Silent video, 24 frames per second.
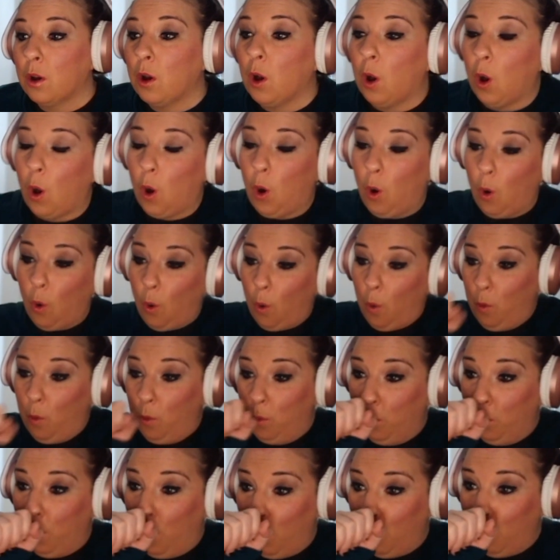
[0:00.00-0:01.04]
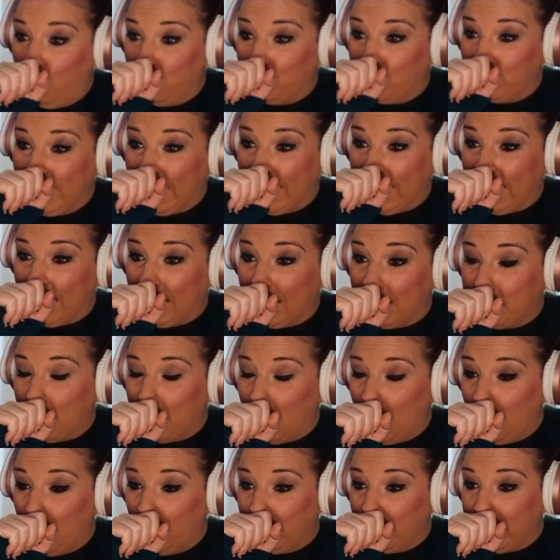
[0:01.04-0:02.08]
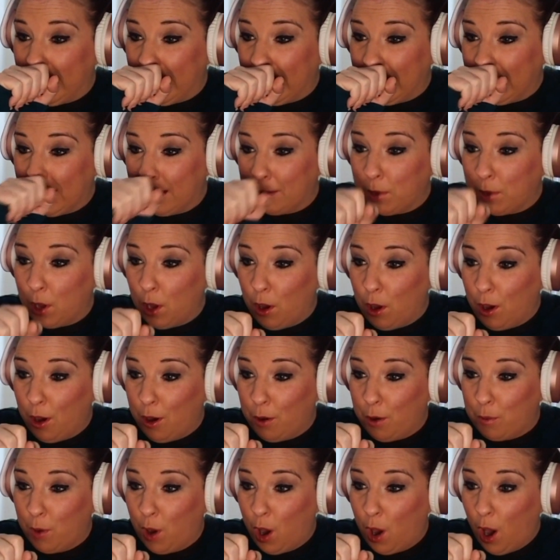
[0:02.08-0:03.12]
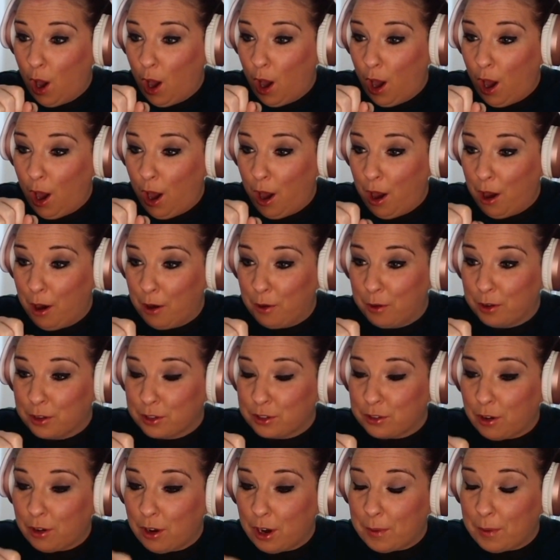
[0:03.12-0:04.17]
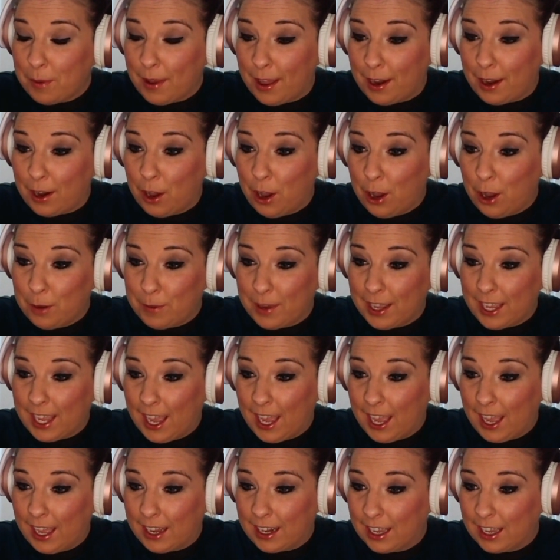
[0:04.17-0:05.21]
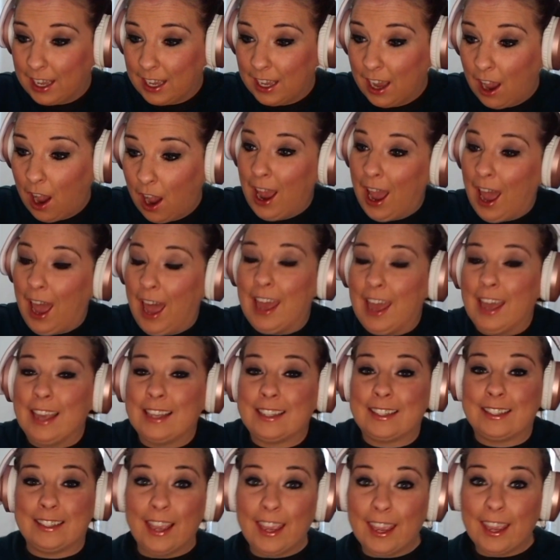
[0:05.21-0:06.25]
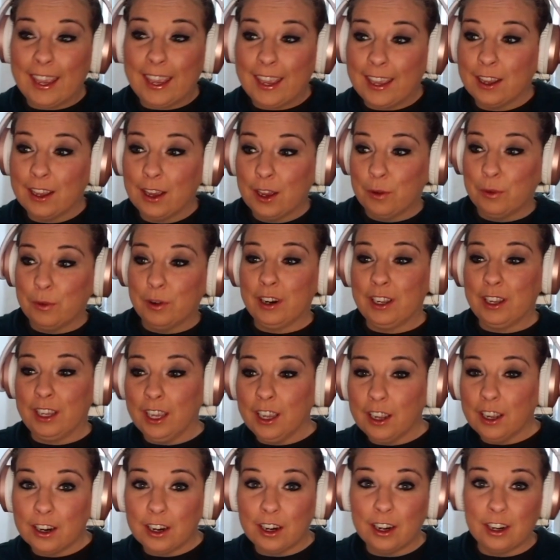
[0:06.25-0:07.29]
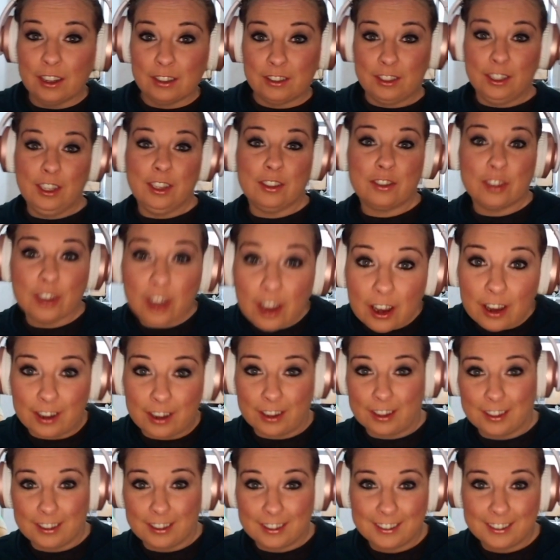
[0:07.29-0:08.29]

Oh, oh, damn. Oh, damn. Oh, oh, Tormund. Oh, my God. I said we're here to talk.